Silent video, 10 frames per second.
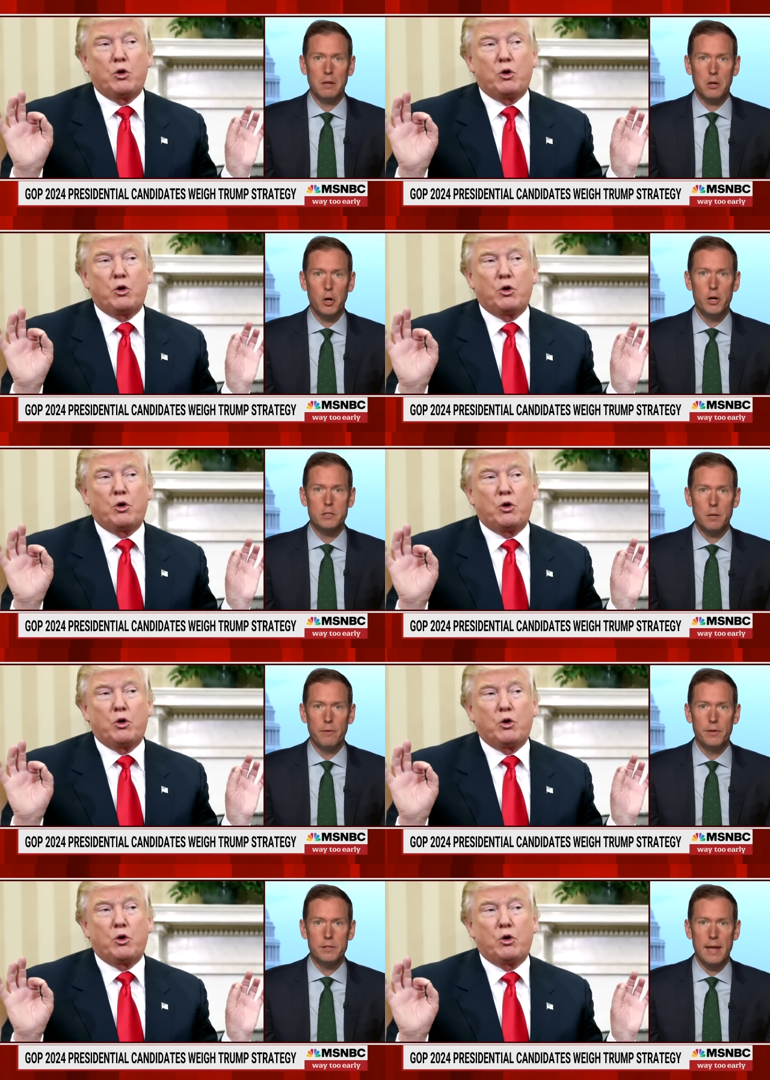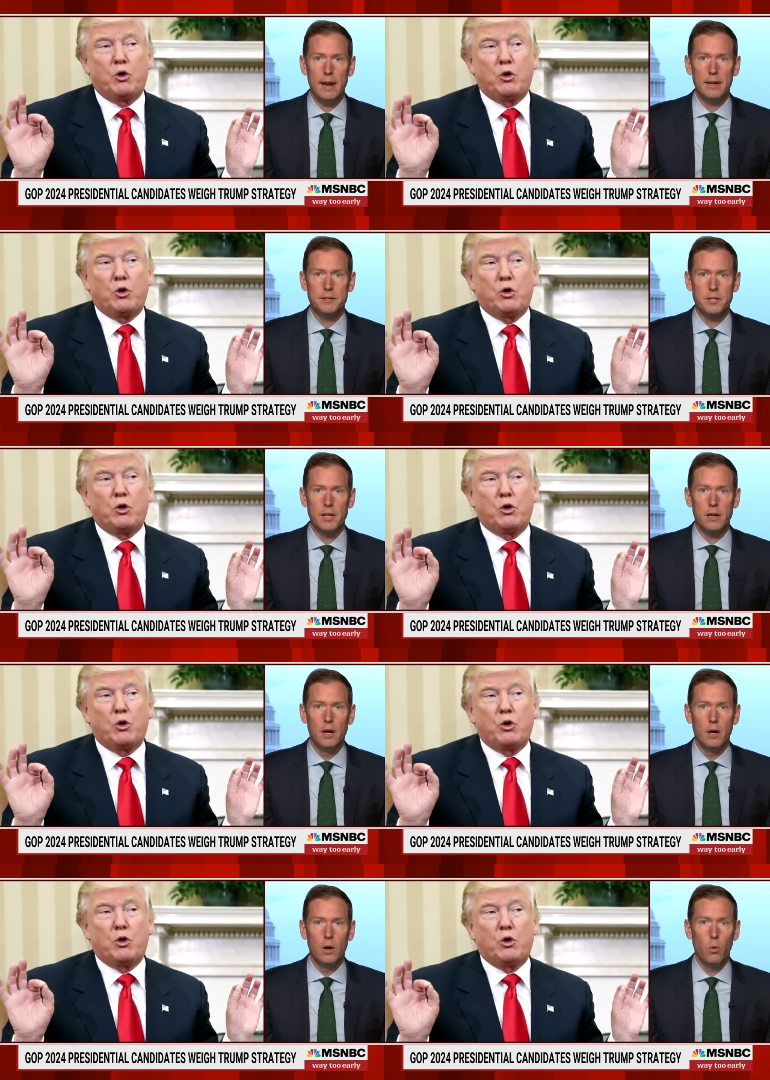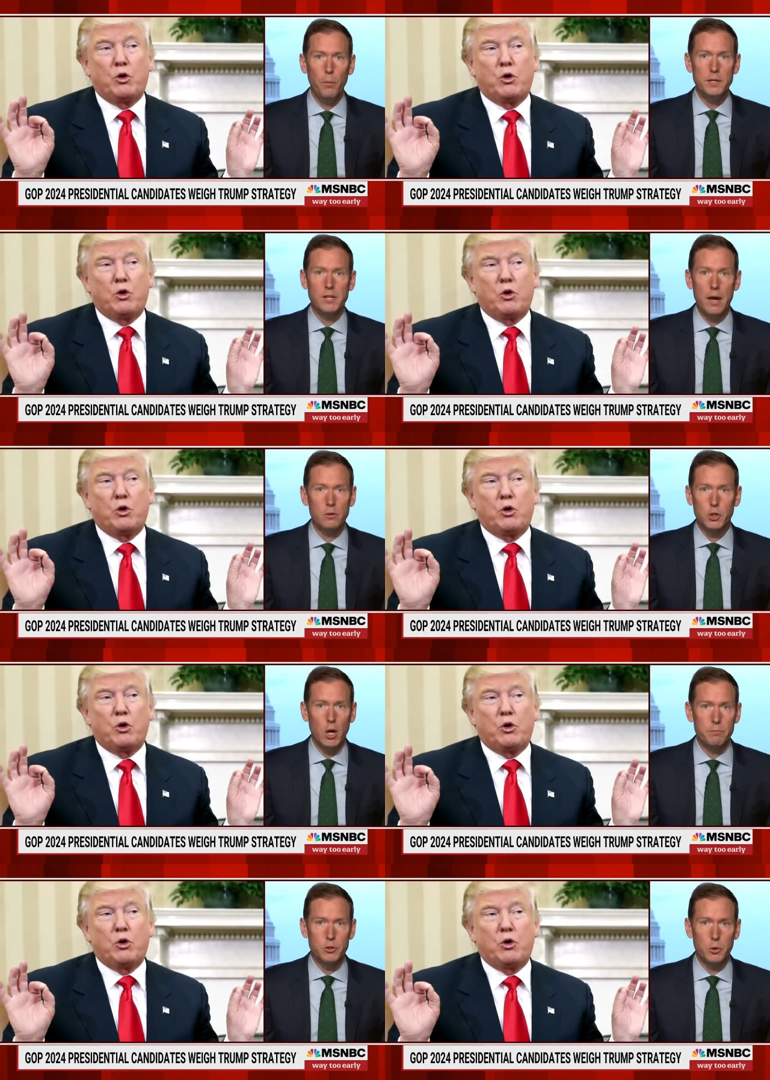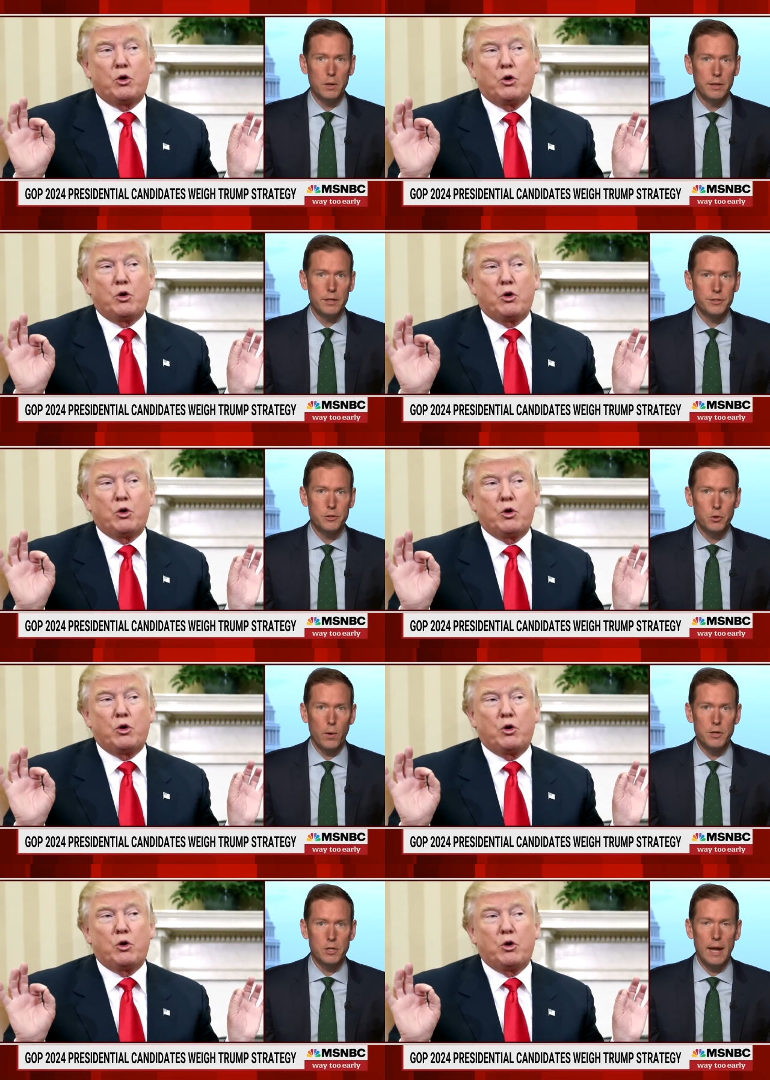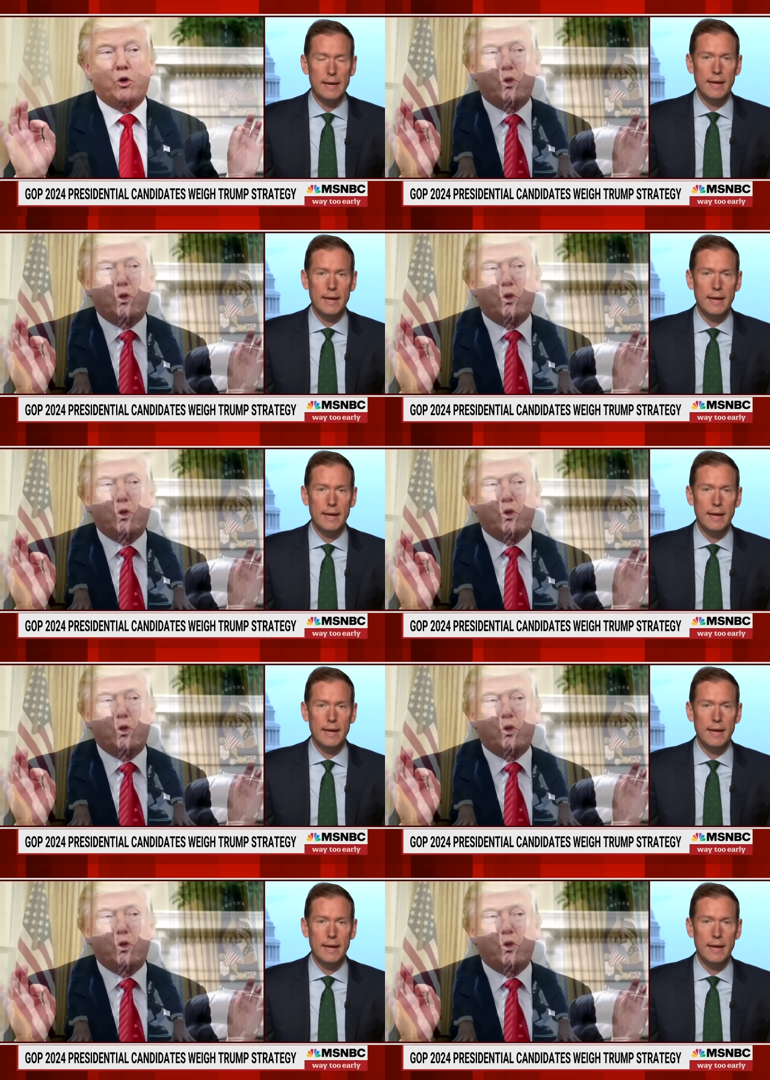Speaker 1: encourage some of these candidates to think, what would Donald Trump do in this situation? I